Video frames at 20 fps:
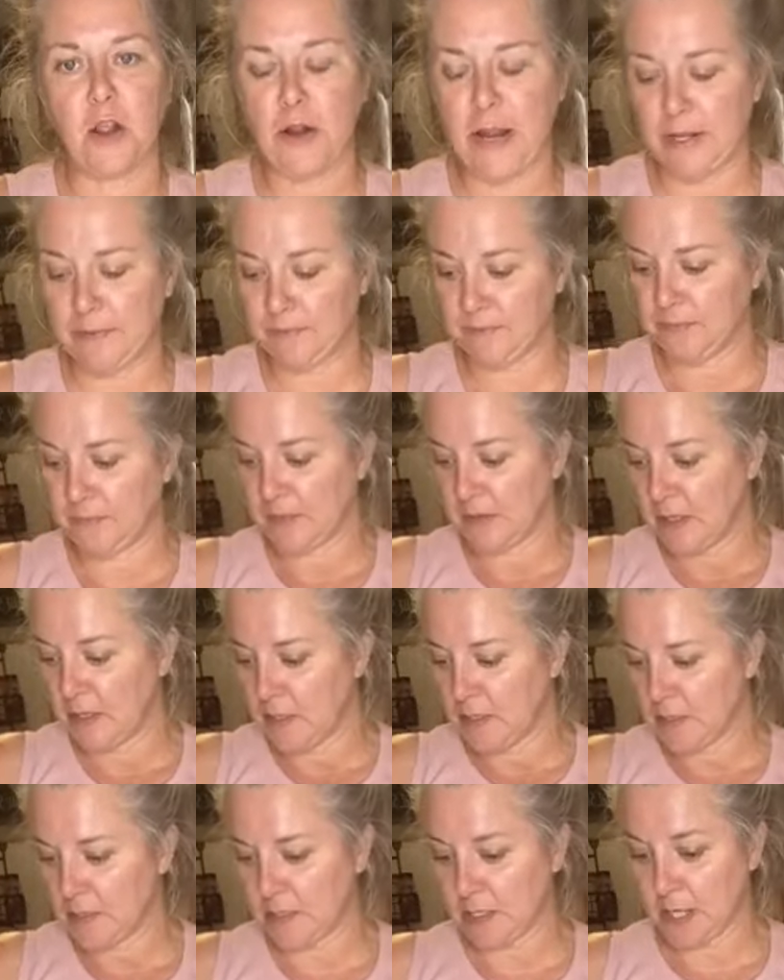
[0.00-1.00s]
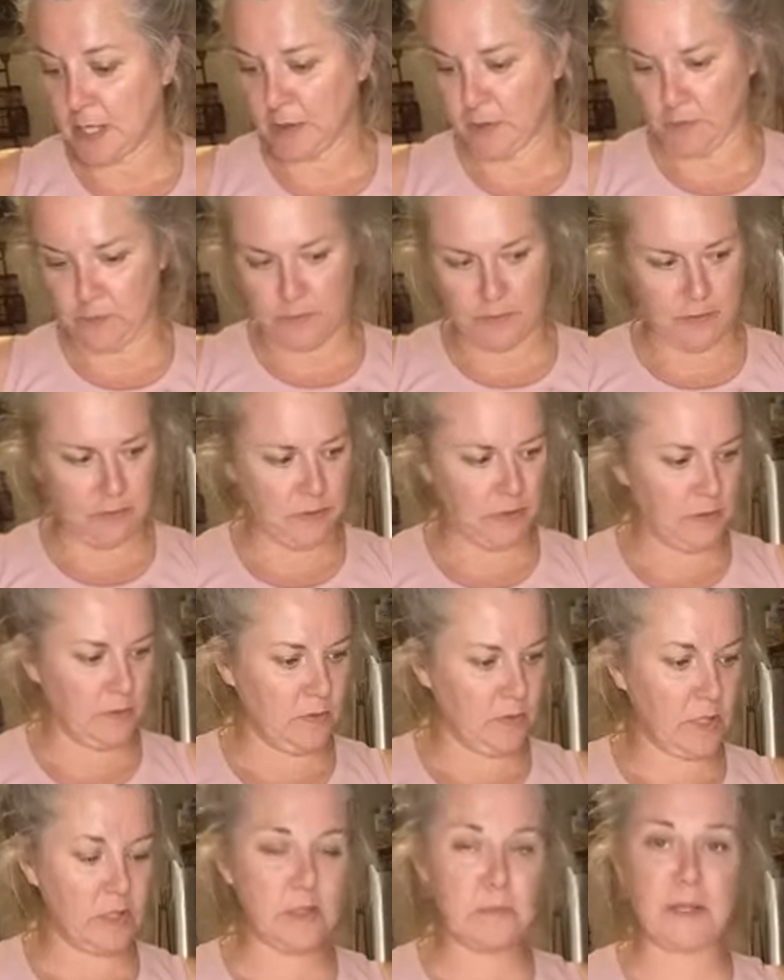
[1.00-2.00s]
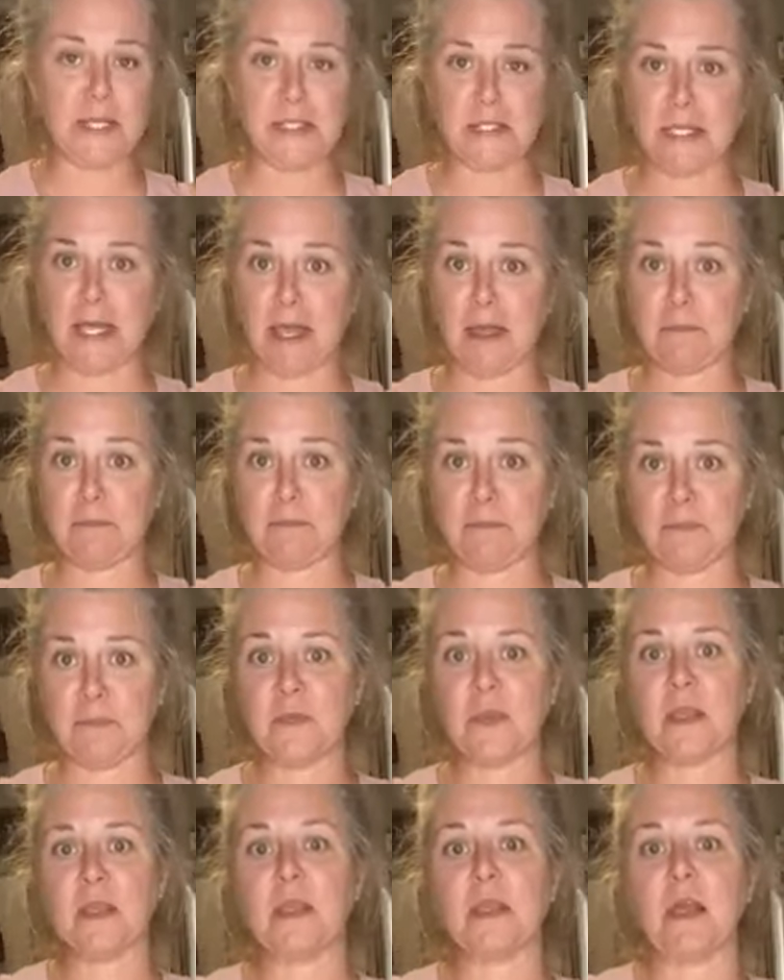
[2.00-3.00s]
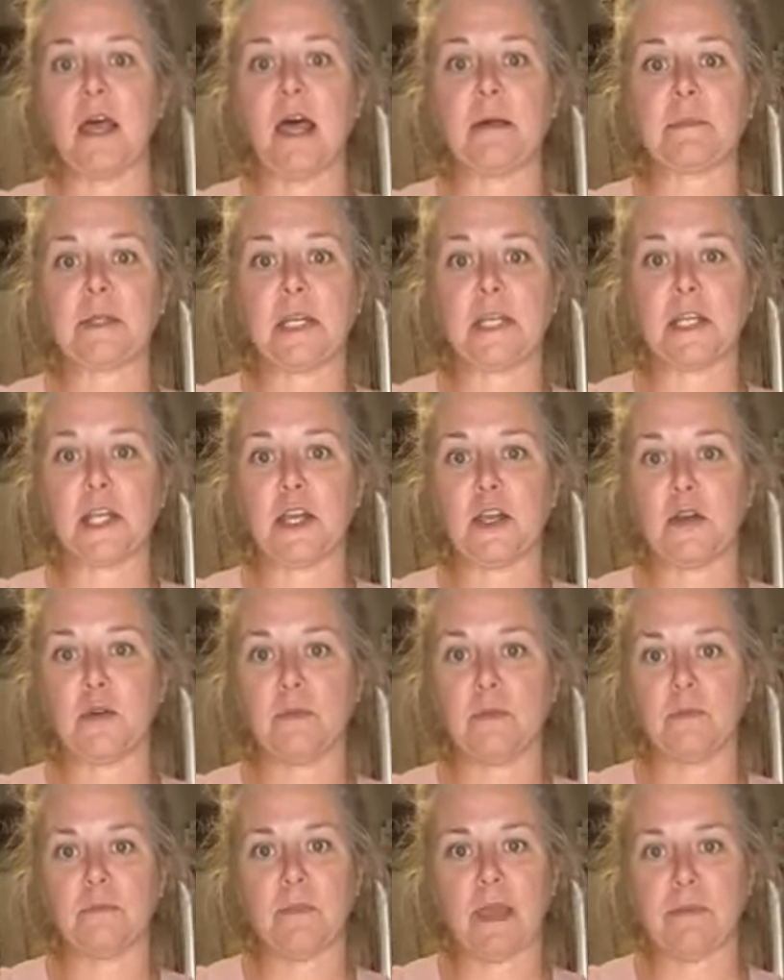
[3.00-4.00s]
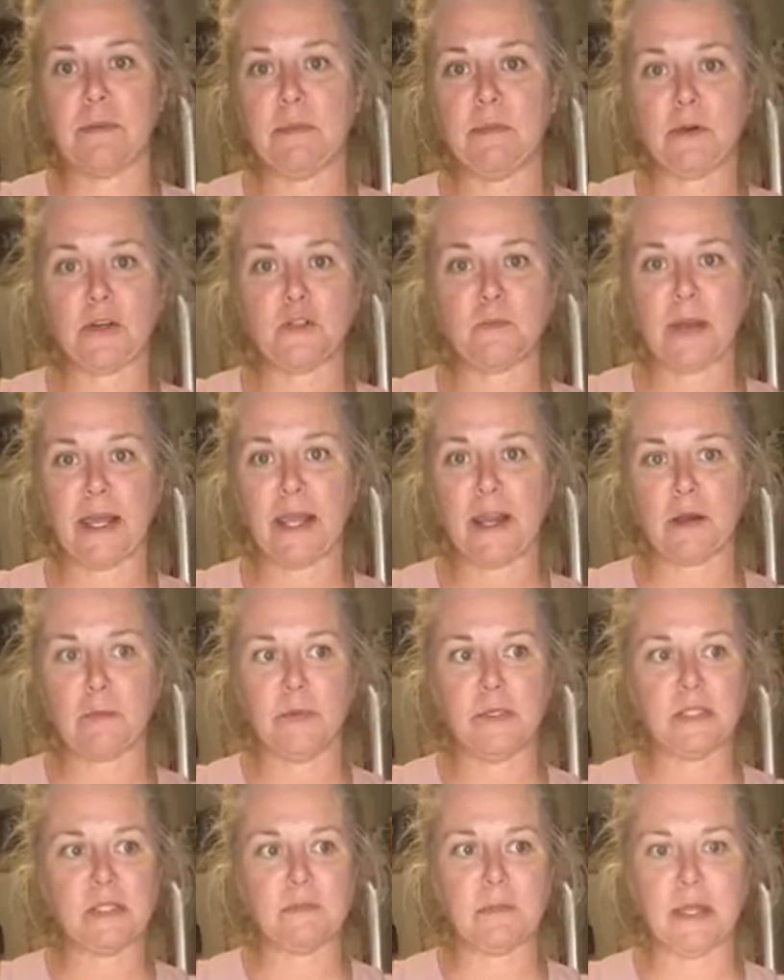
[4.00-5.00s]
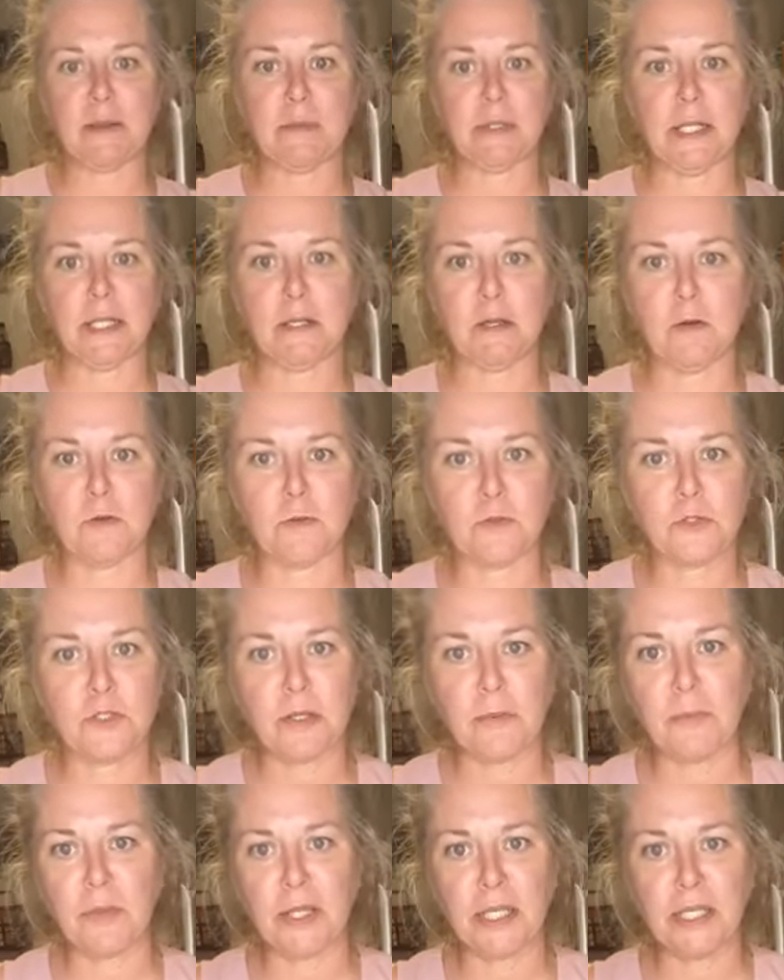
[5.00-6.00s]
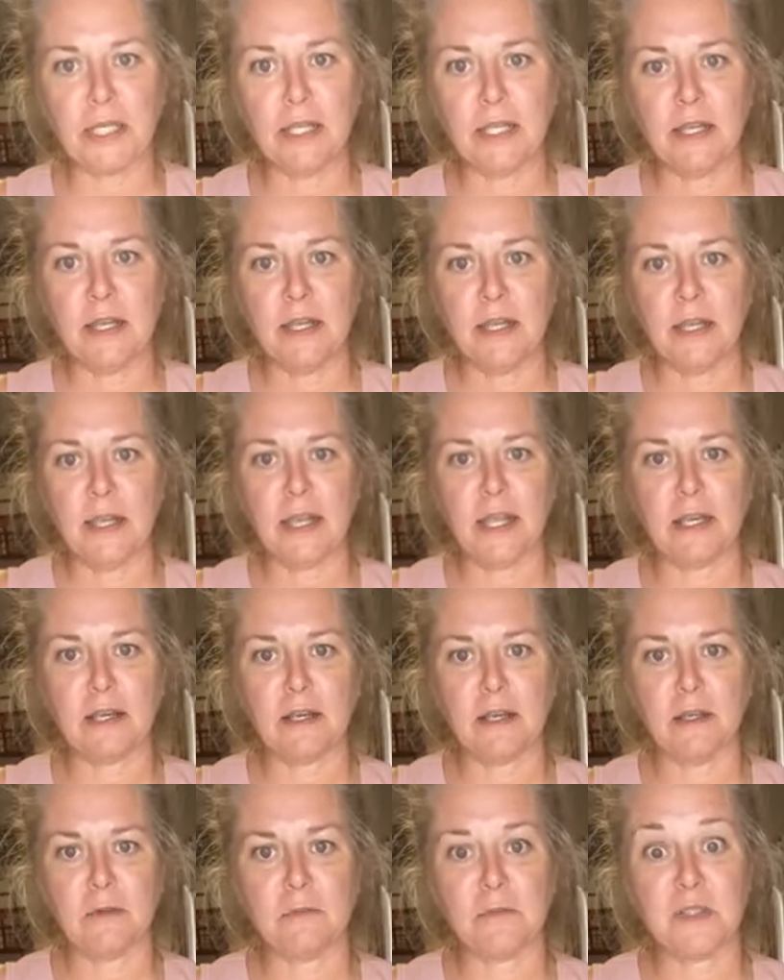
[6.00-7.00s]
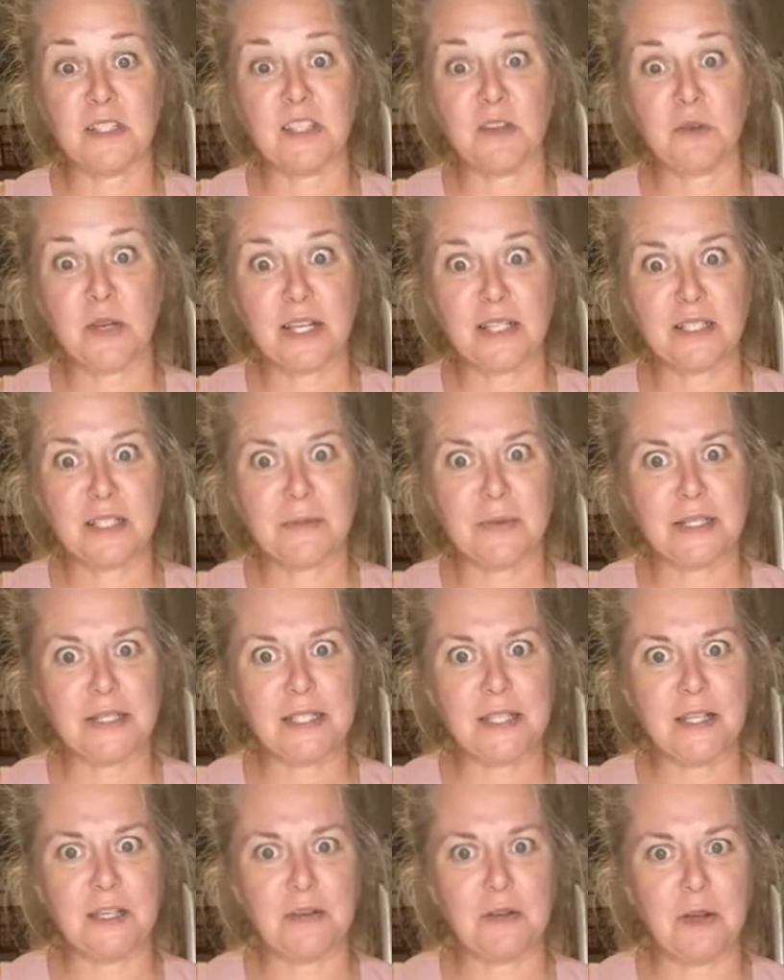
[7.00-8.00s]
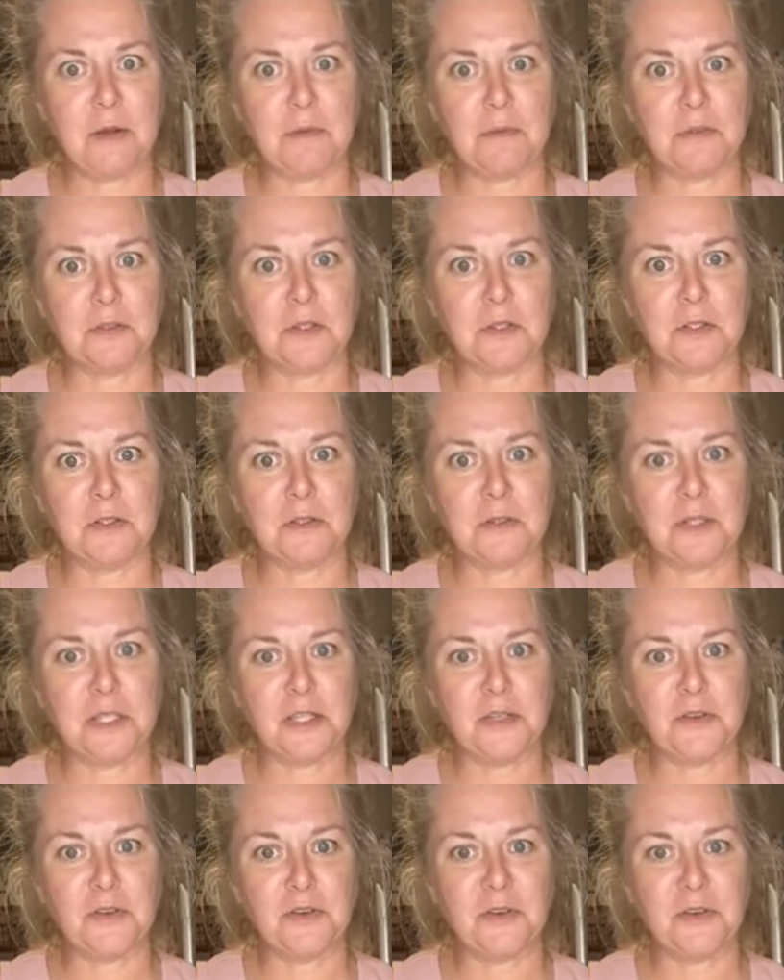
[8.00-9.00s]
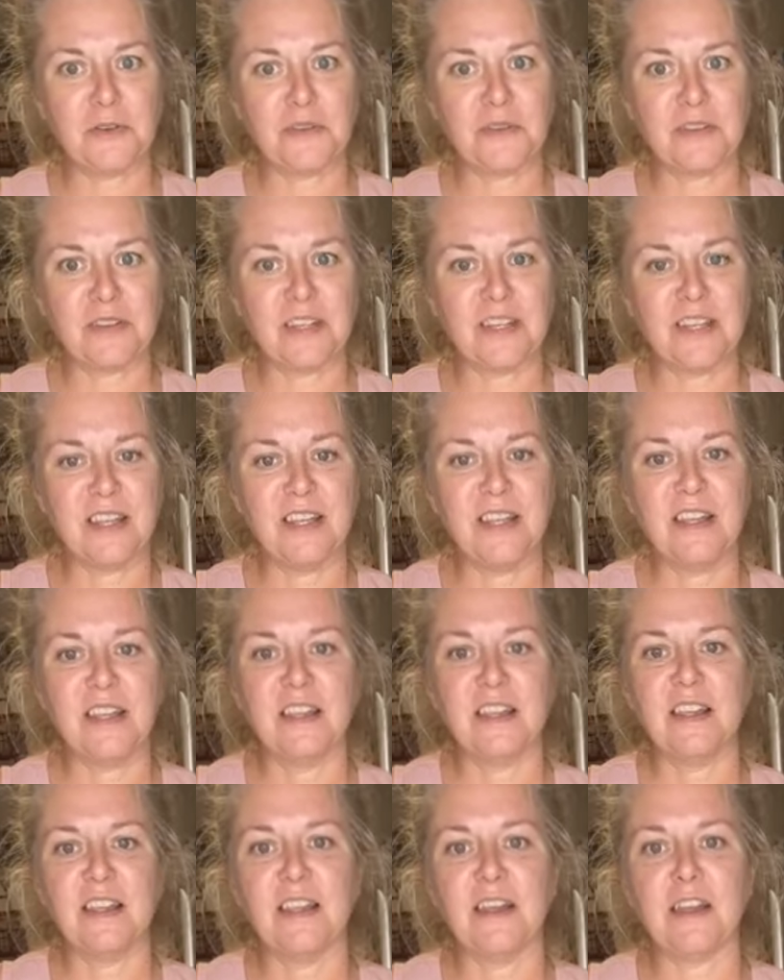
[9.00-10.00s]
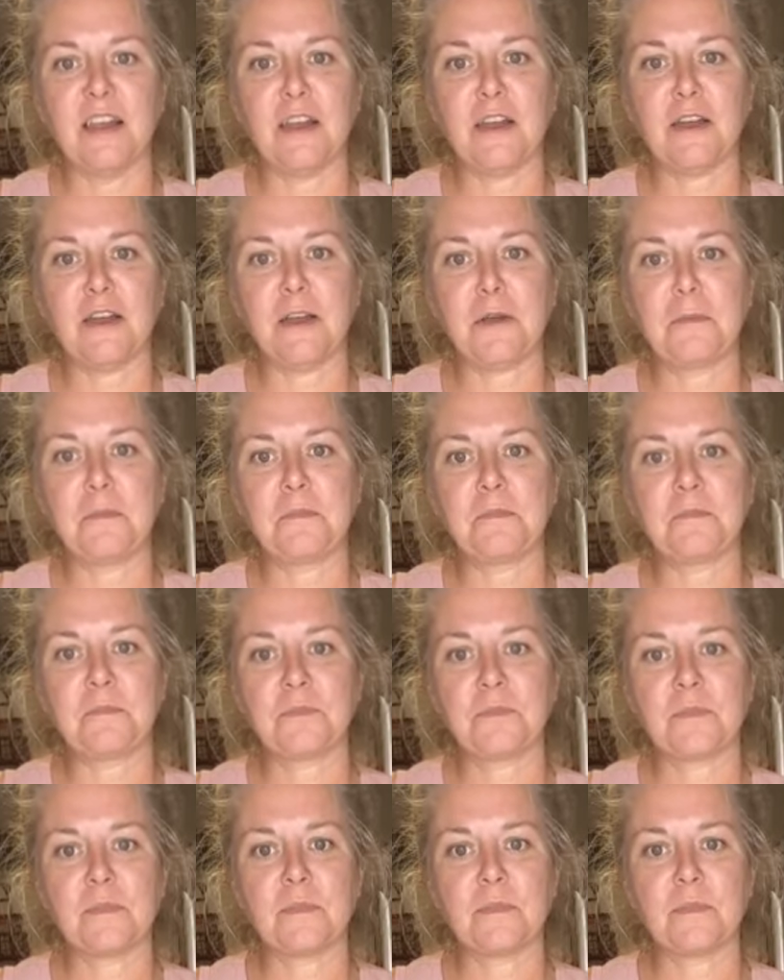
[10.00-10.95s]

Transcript: All right. So, in the meantime, I'm going to go maybe brush my hair and put some Maybelline on or something. And uh, so next time I see you, I'll look a little cuter. Um,